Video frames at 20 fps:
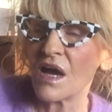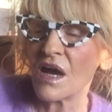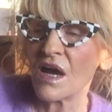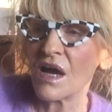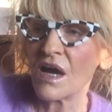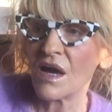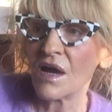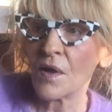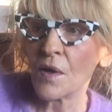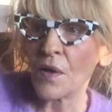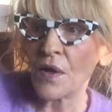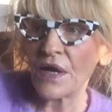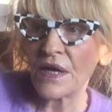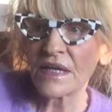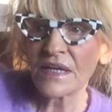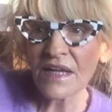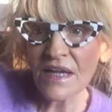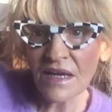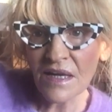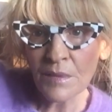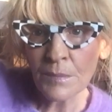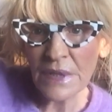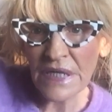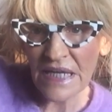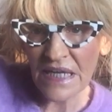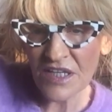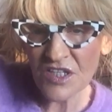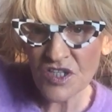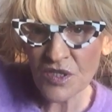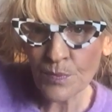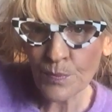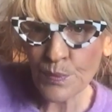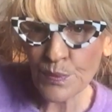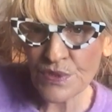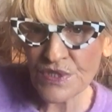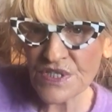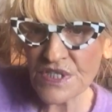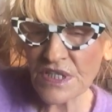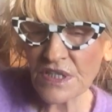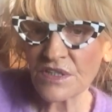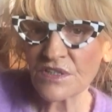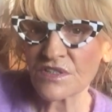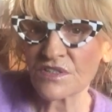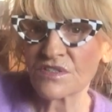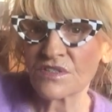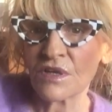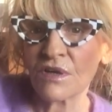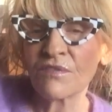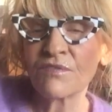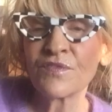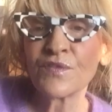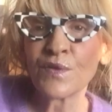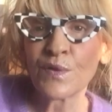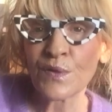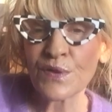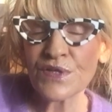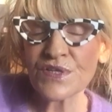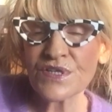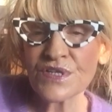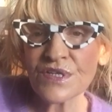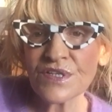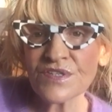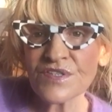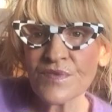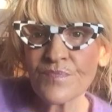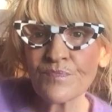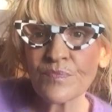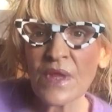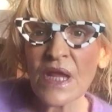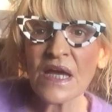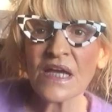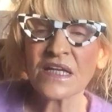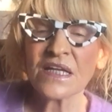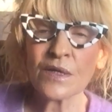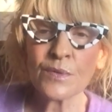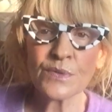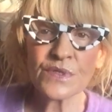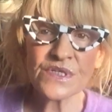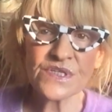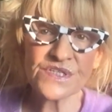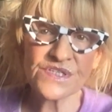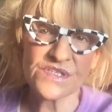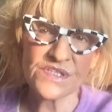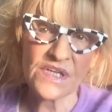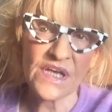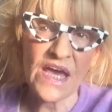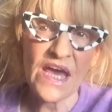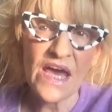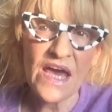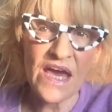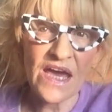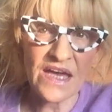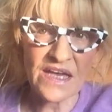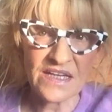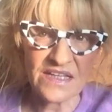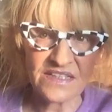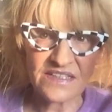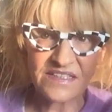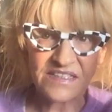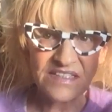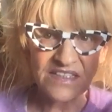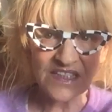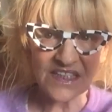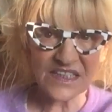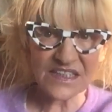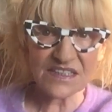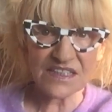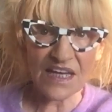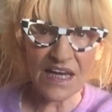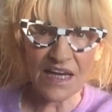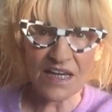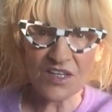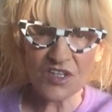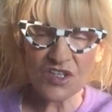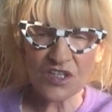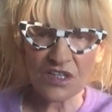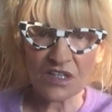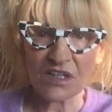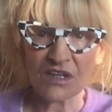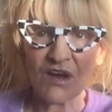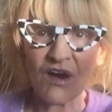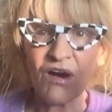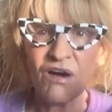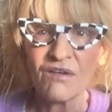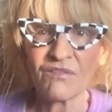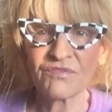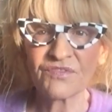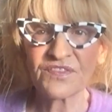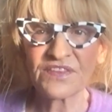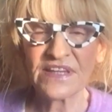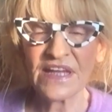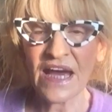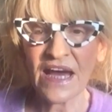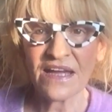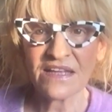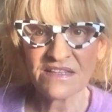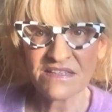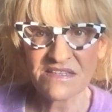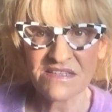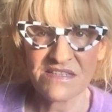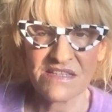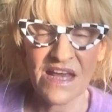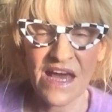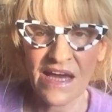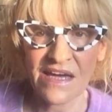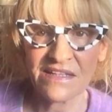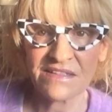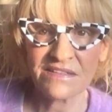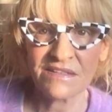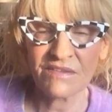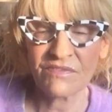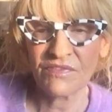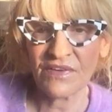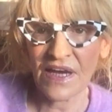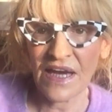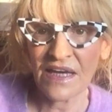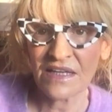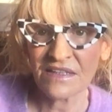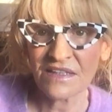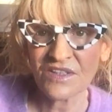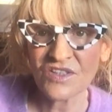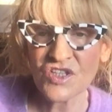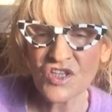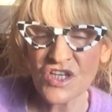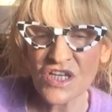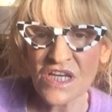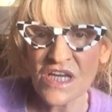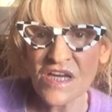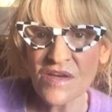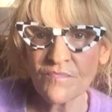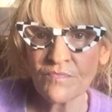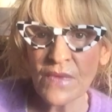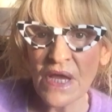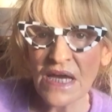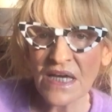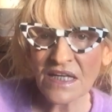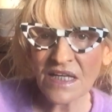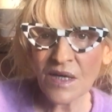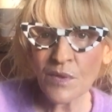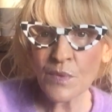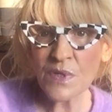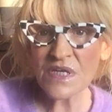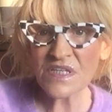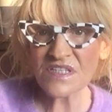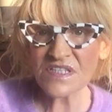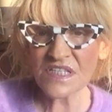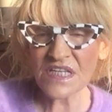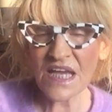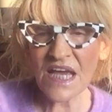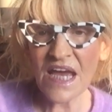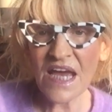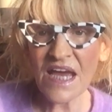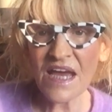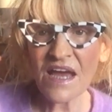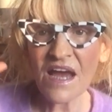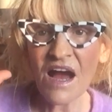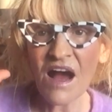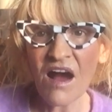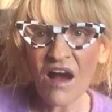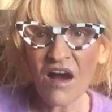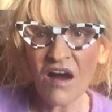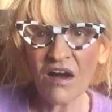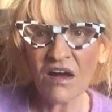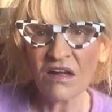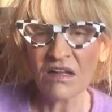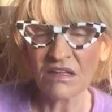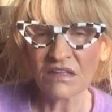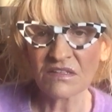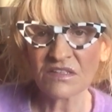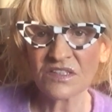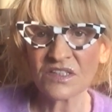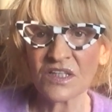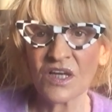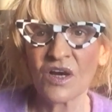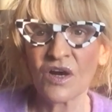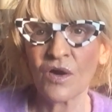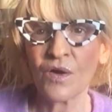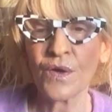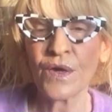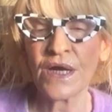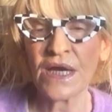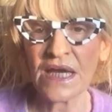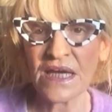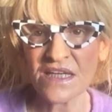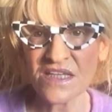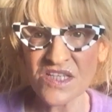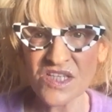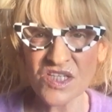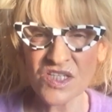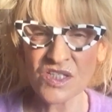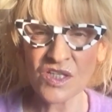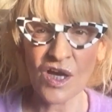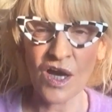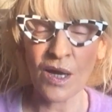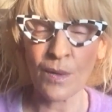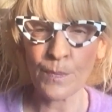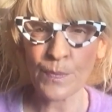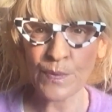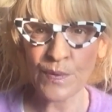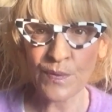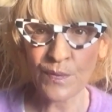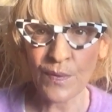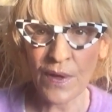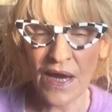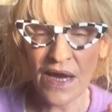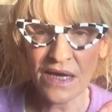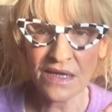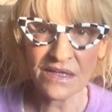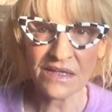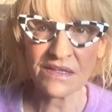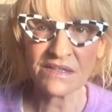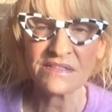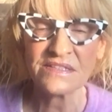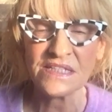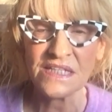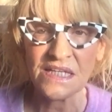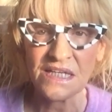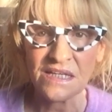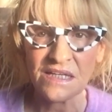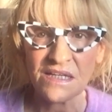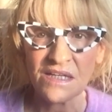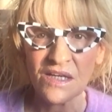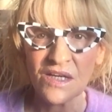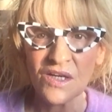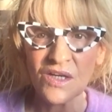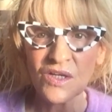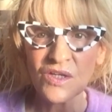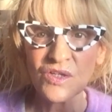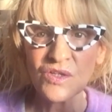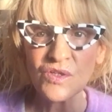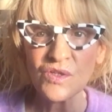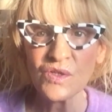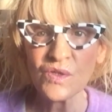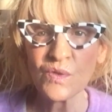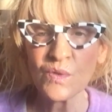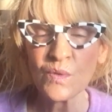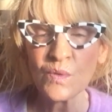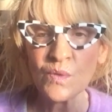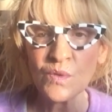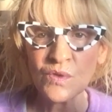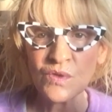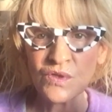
an elimination procedures of noises. There is a detection of dense negative energy. There is a halt or a stop to anything you